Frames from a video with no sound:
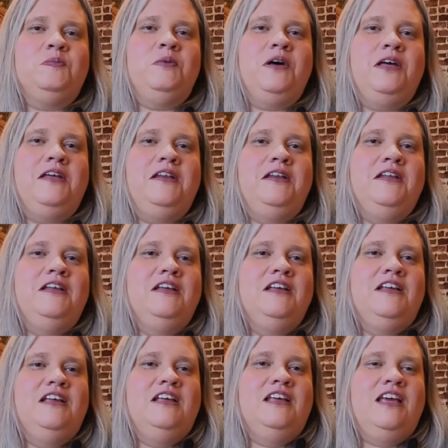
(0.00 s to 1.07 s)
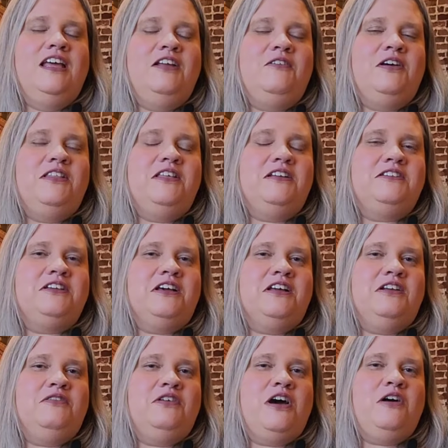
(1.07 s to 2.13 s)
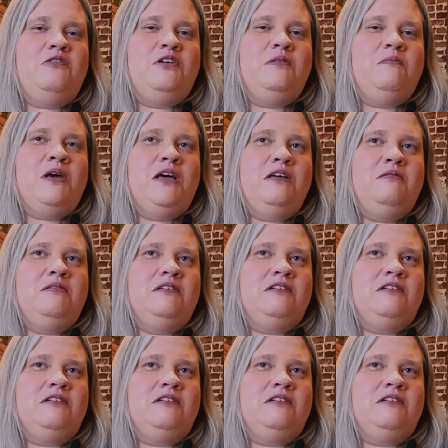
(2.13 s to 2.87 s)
But anyway, that's kind of how we met,